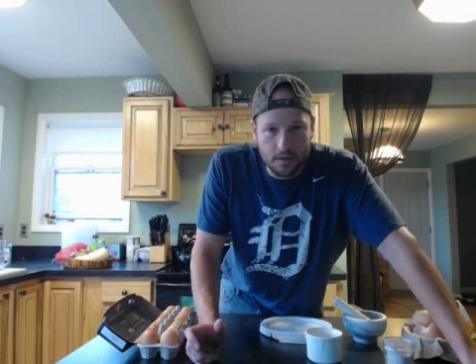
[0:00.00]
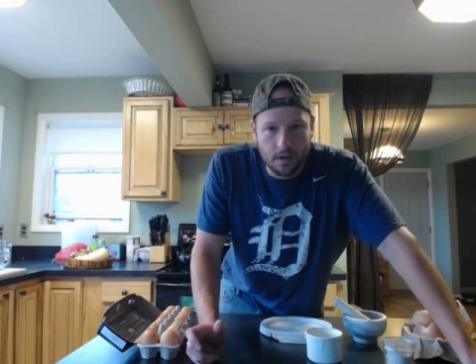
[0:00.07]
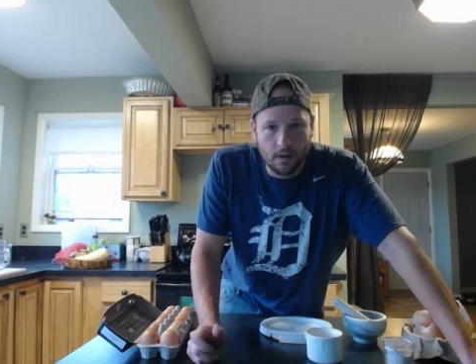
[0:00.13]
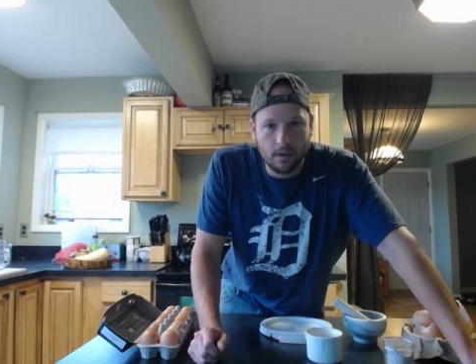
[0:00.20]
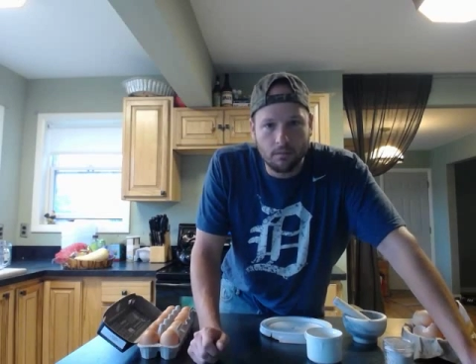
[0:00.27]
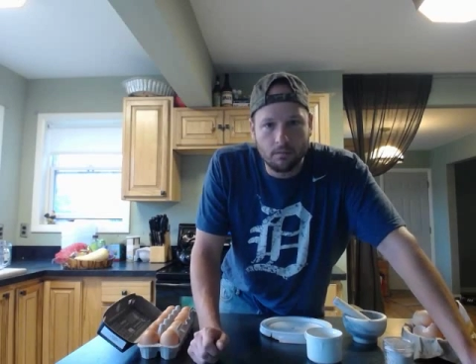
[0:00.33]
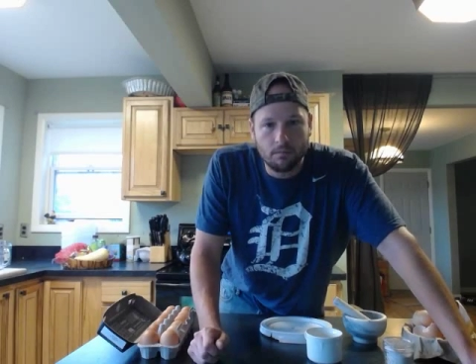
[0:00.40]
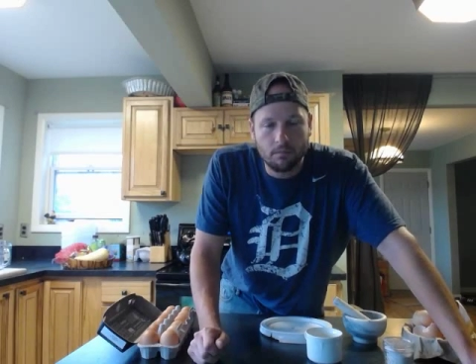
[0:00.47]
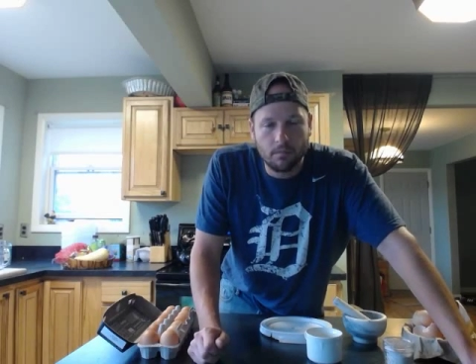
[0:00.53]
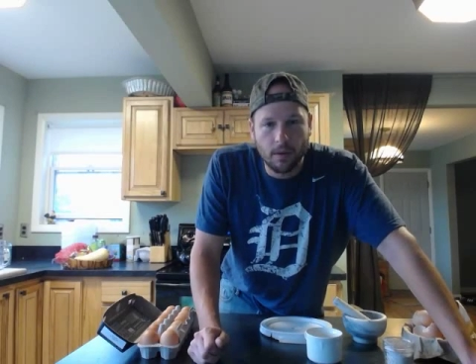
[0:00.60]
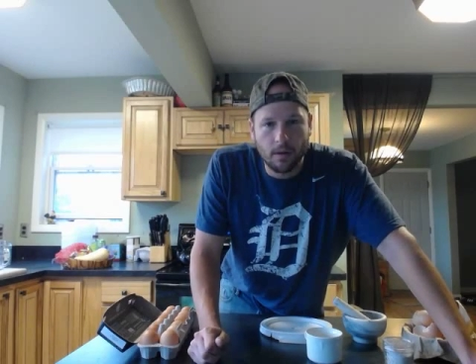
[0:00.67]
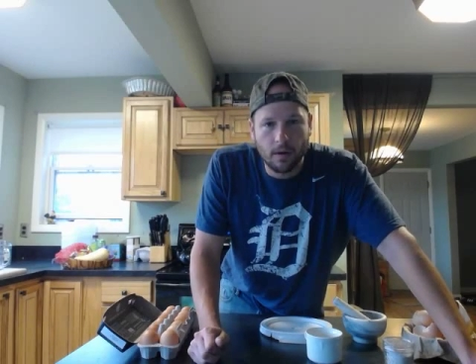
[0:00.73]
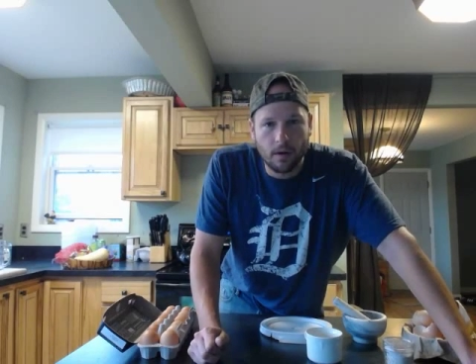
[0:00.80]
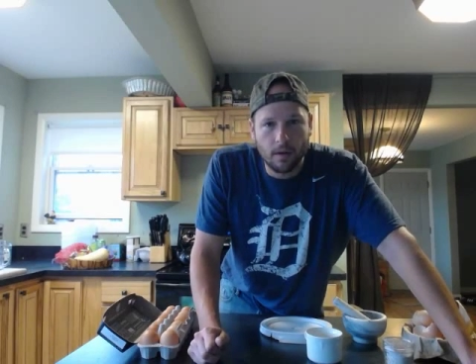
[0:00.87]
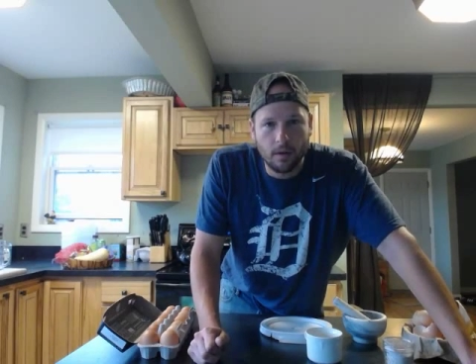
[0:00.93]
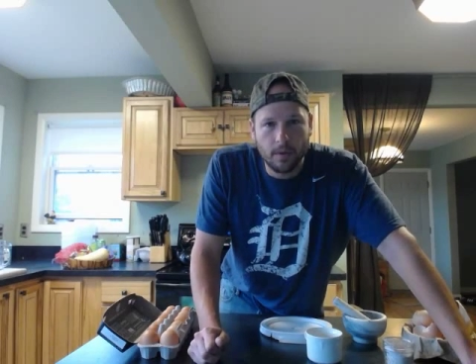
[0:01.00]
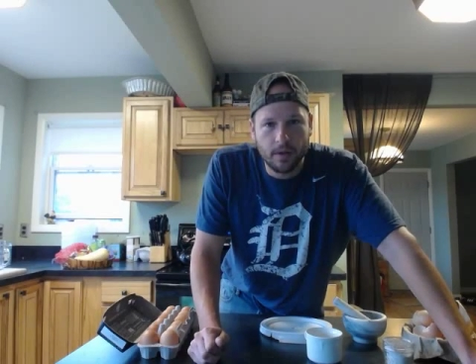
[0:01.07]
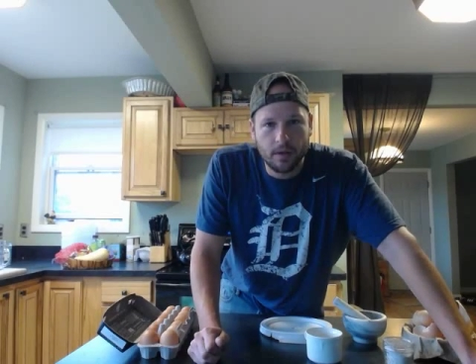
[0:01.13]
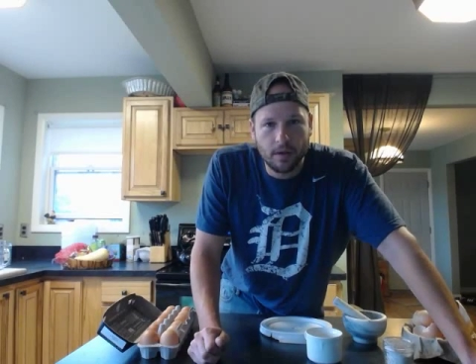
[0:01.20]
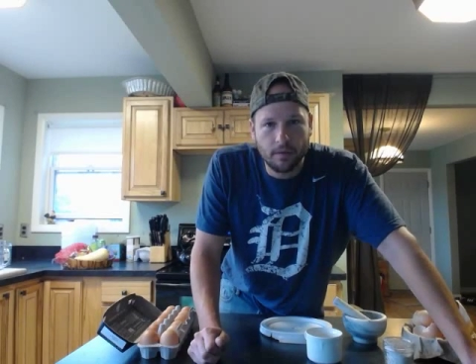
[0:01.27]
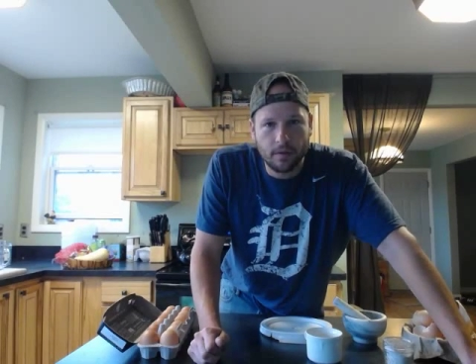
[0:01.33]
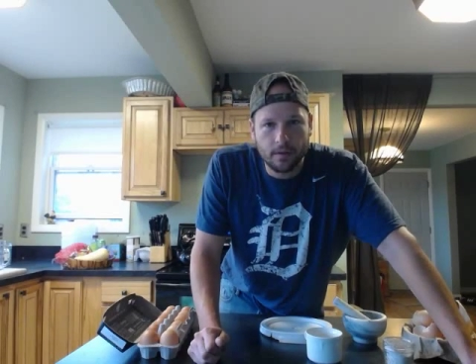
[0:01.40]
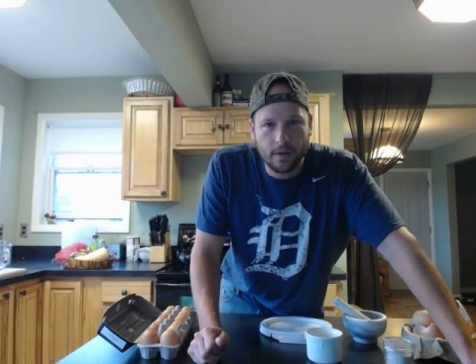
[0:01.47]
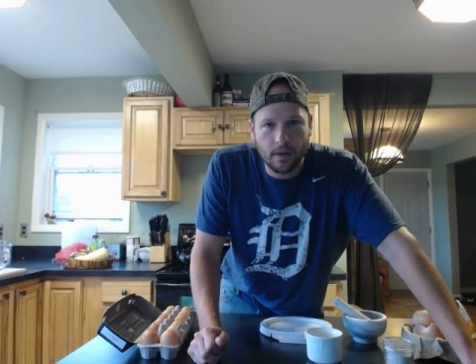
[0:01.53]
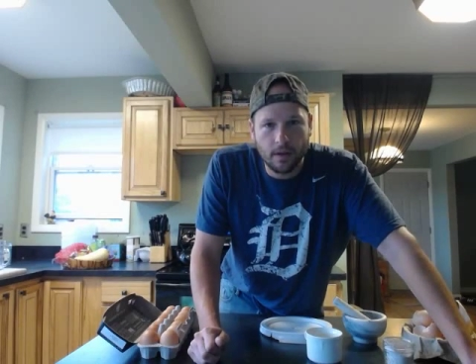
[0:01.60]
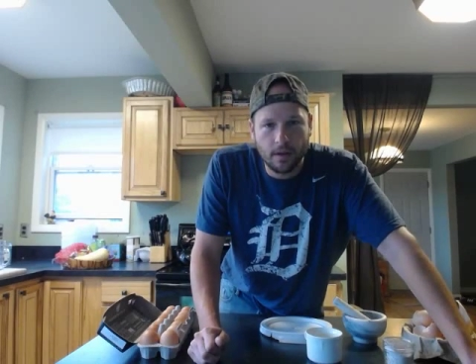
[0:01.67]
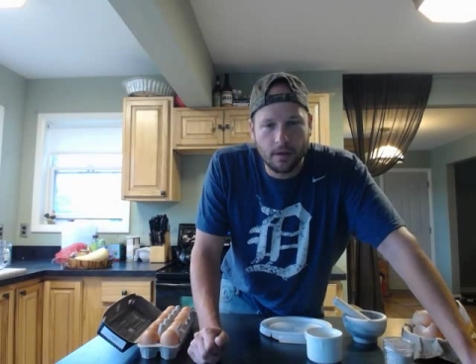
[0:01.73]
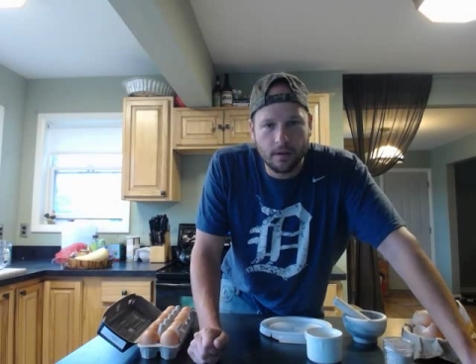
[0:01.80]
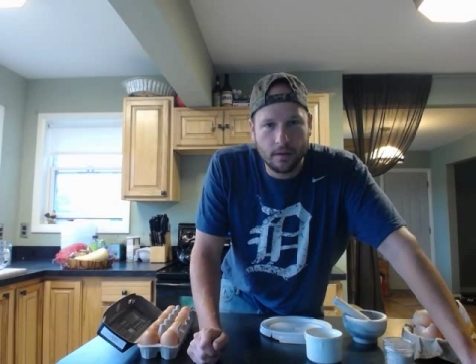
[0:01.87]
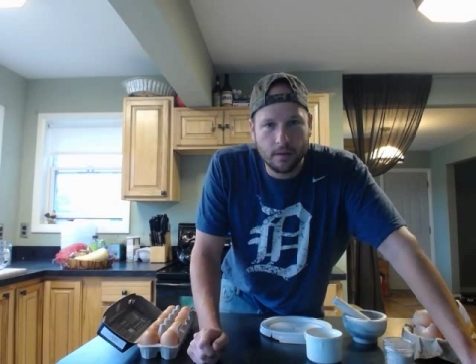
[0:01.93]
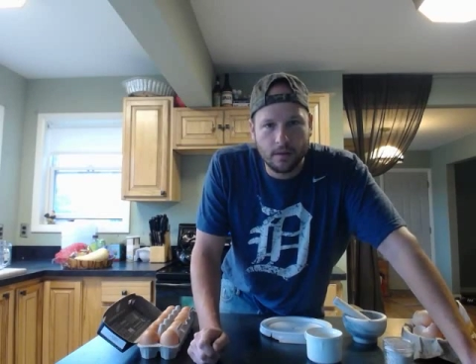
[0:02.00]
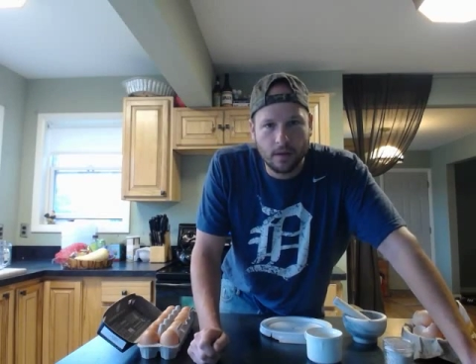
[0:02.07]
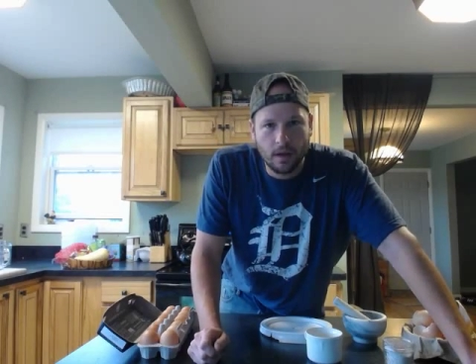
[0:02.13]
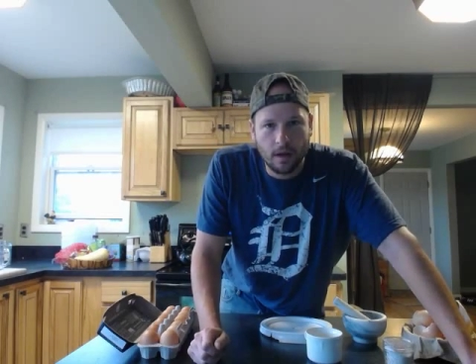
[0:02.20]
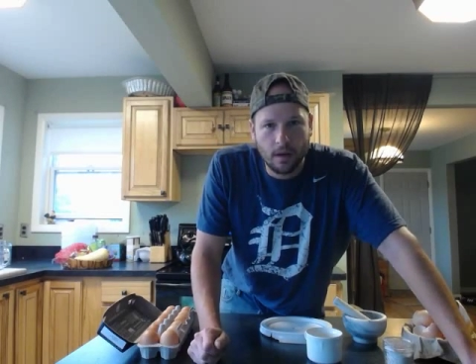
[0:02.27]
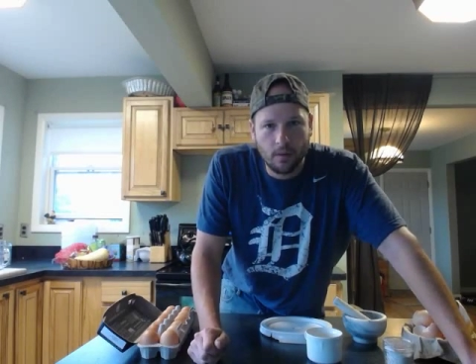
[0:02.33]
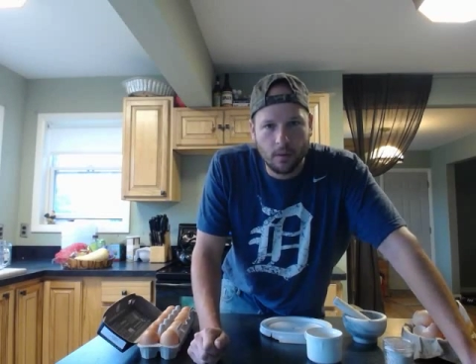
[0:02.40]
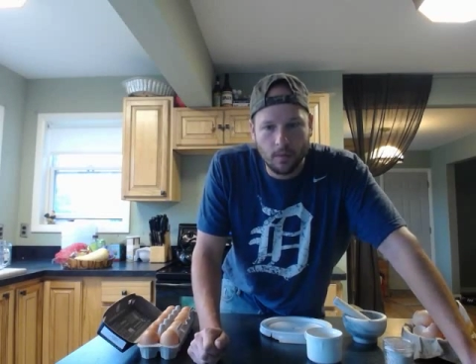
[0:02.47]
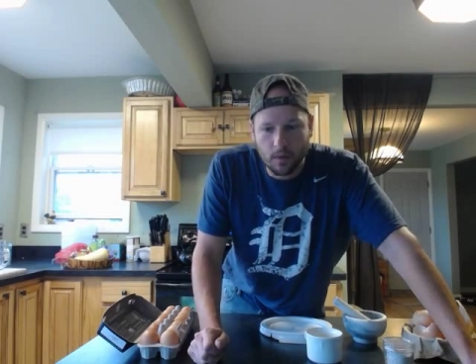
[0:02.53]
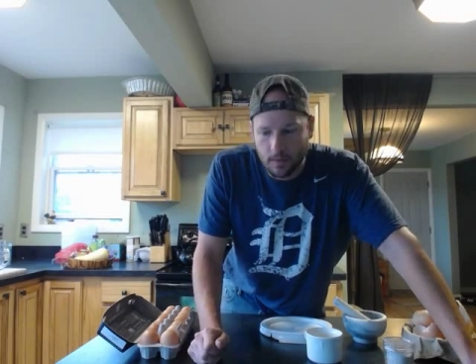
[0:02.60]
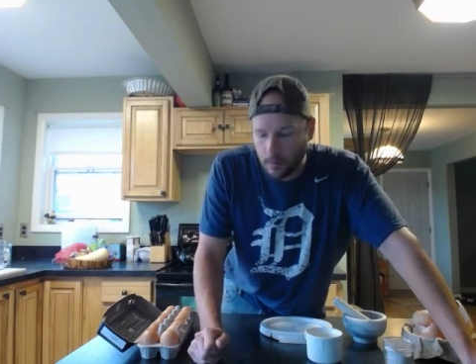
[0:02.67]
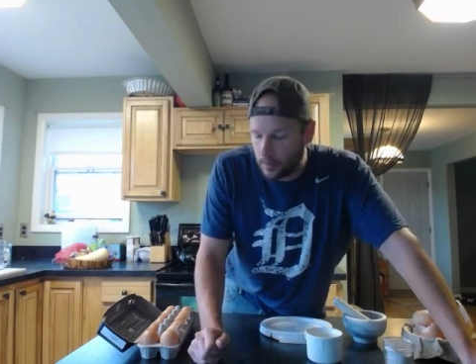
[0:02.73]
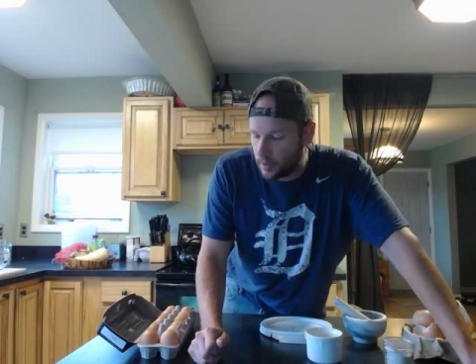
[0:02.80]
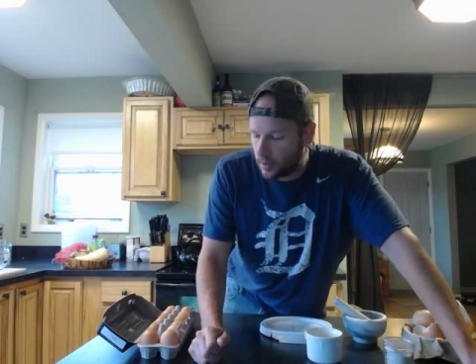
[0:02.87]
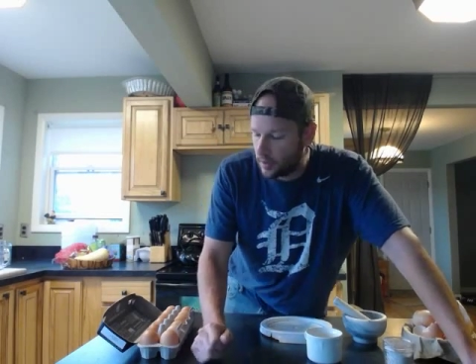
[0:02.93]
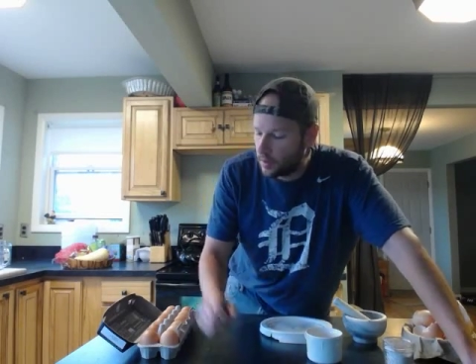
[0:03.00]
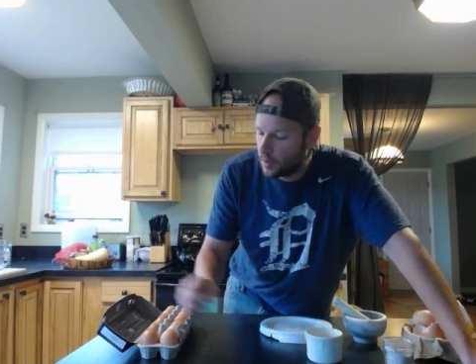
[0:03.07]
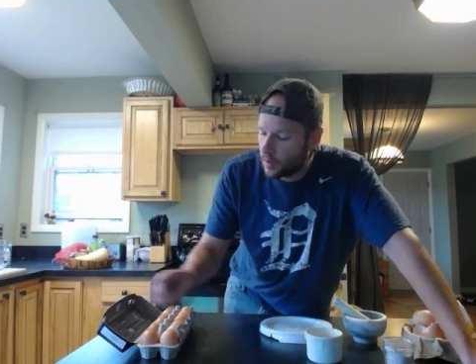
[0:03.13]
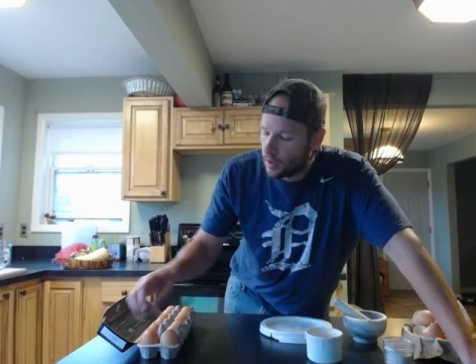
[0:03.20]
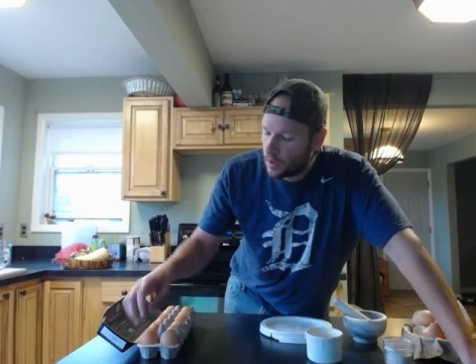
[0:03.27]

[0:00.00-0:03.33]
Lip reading: that are a little bit different than what most people do.